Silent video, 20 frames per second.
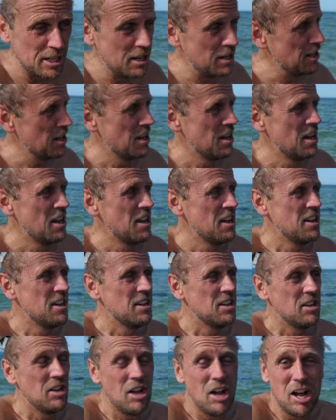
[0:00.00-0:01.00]
a
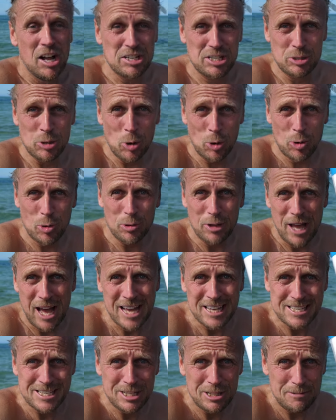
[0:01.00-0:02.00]
snorkel
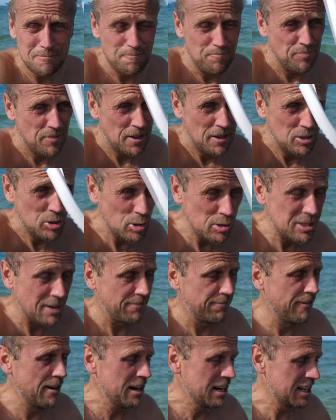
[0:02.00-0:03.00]
as
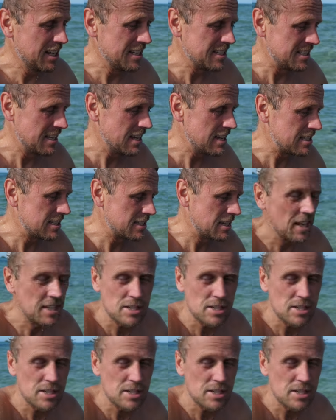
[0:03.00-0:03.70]
user-friendly as this.